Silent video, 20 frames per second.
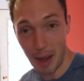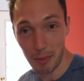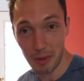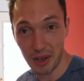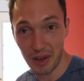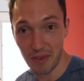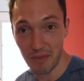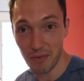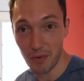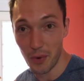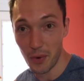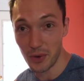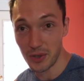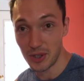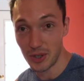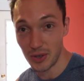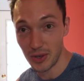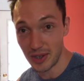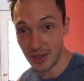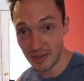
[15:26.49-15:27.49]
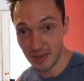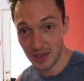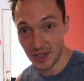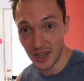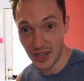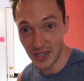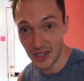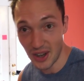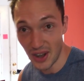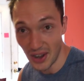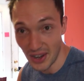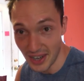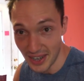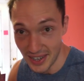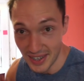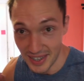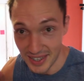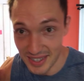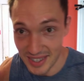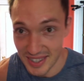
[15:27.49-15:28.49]
I'm looking forward to it. Done
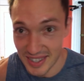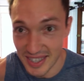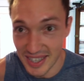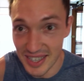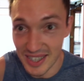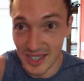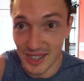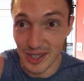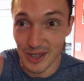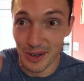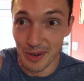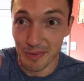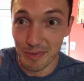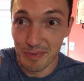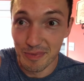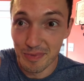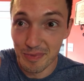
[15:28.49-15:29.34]
talking. See you soon.